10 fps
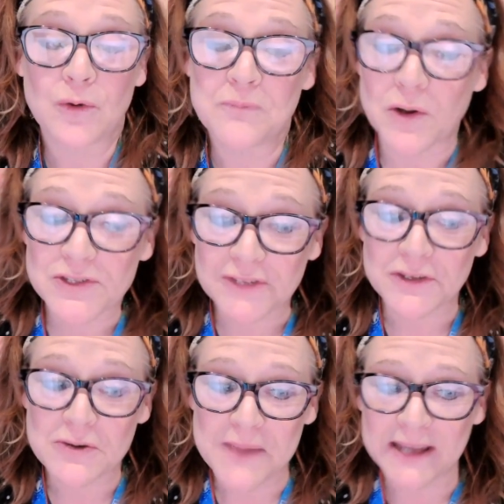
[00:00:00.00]
most of
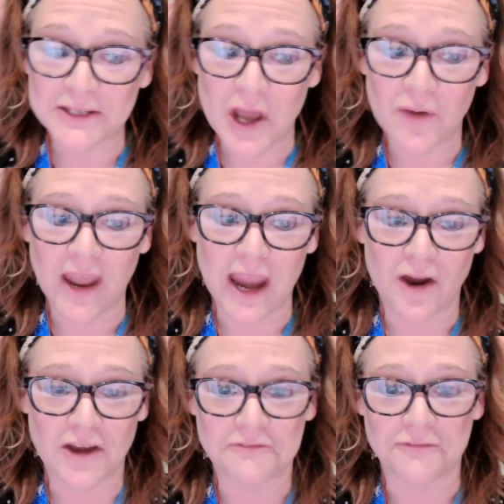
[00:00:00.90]
you might know
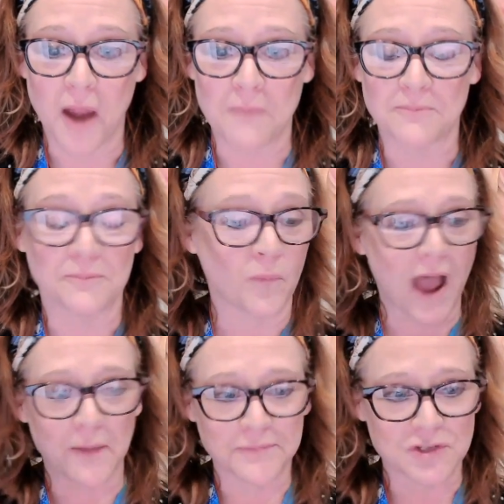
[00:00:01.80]
Erin from,
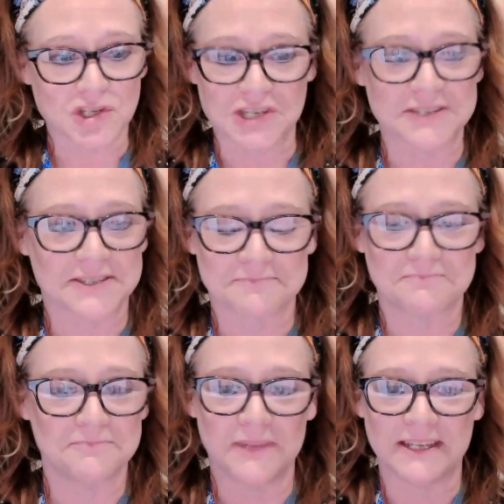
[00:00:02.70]
she's
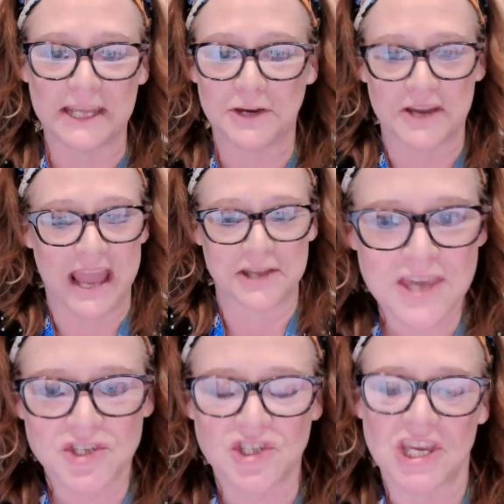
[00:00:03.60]
an Erie.
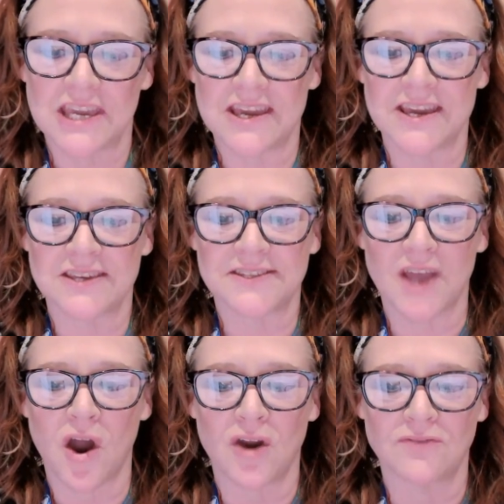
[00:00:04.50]
She is
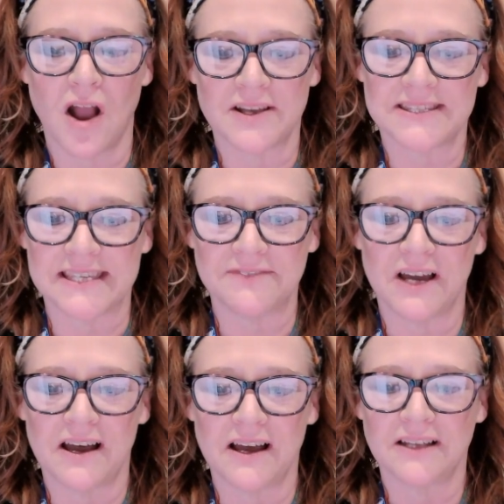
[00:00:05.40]
our
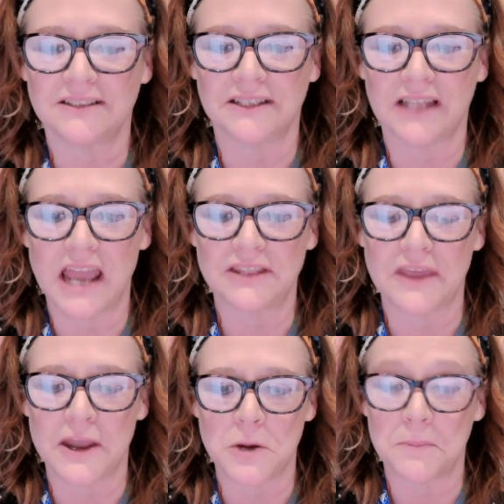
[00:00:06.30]
Roxiva Light
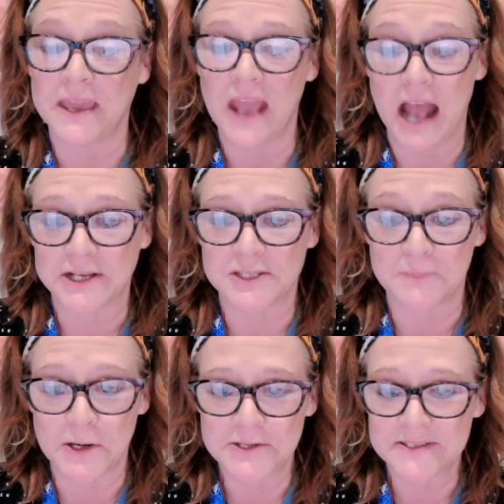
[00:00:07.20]
Therapy
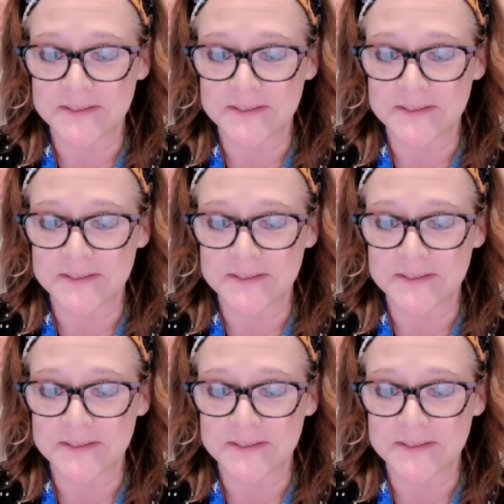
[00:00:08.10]
expert.